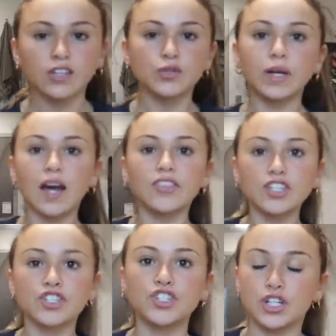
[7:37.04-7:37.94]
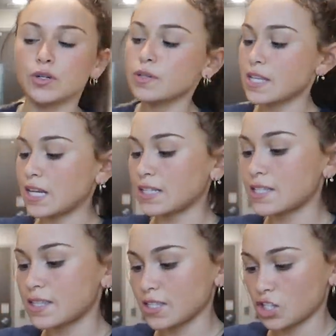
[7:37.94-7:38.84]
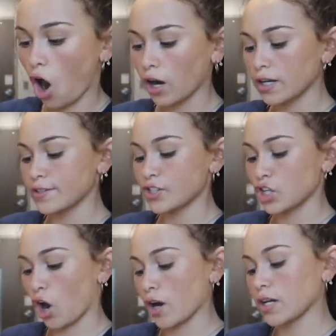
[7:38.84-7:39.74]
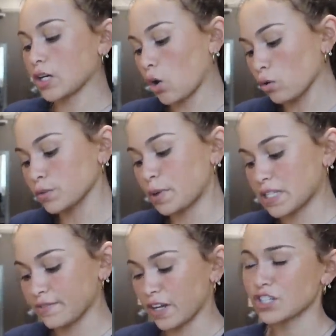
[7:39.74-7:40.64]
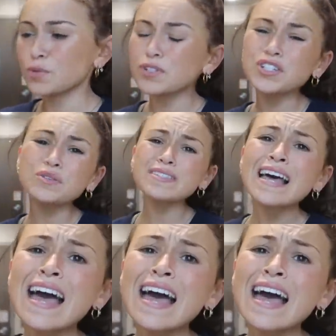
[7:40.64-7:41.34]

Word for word: So I got this juice and it's this Arden's Garden cold pressed vegetable juice.